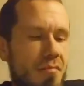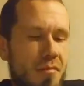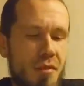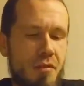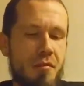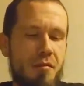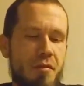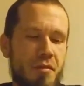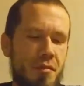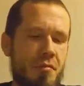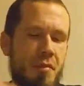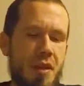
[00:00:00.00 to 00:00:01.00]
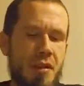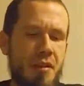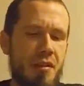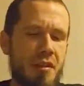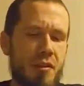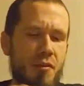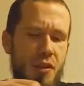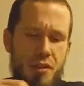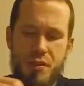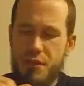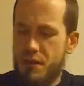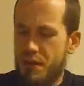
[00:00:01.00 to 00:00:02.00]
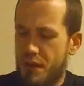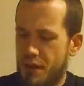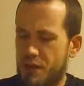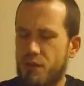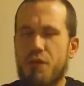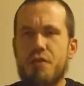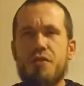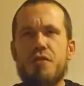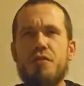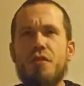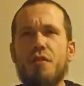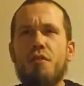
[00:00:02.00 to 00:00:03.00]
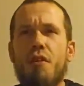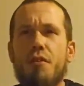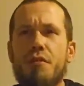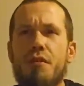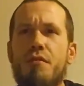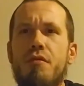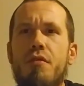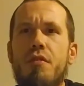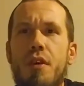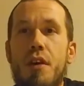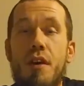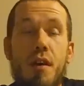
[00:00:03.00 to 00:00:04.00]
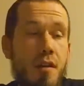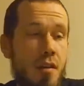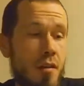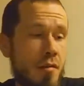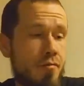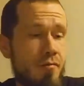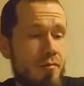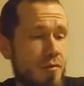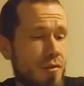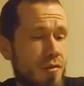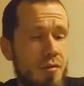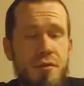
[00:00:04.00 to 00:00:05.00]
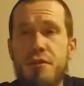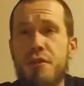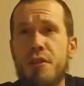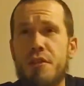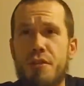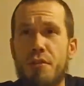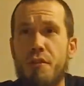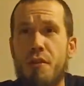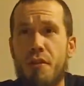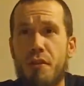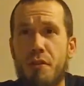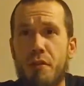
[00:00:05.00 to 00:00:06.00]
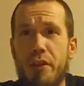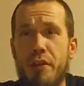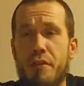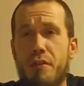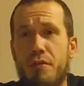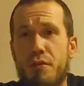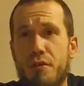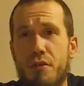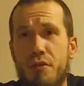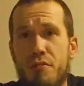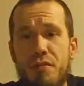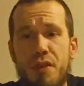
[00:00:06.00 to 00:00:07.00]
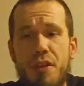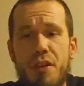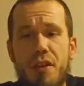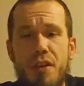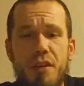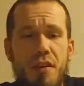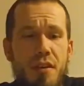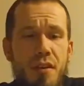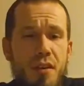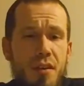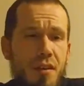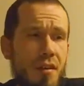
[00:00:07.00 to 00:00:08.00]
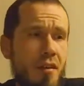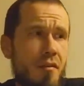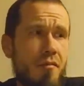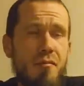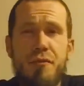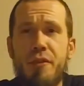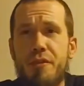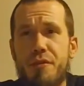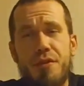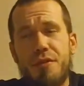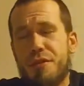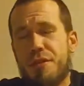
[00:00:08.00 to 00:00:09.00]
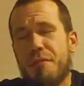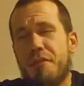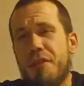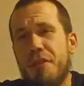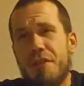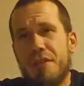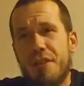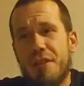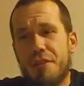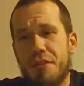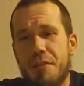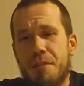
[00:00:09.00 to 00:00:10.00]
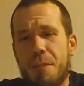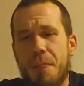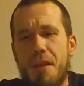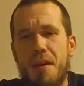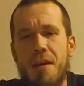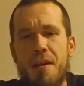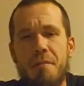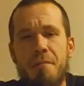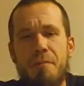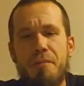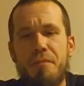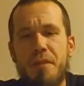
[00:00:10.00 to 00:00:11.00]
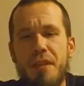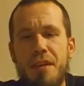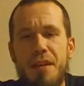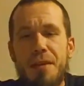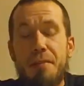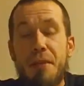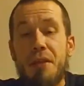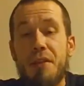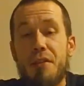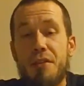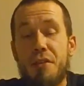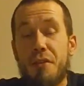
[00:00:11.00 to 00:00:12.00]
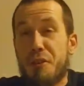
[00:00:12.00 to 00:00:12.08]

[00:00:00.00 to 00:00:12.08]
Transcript: you're immediately questioned as, where'd you go to law school? Did you get your law degree on YouTube? You know, something of this nature, because you're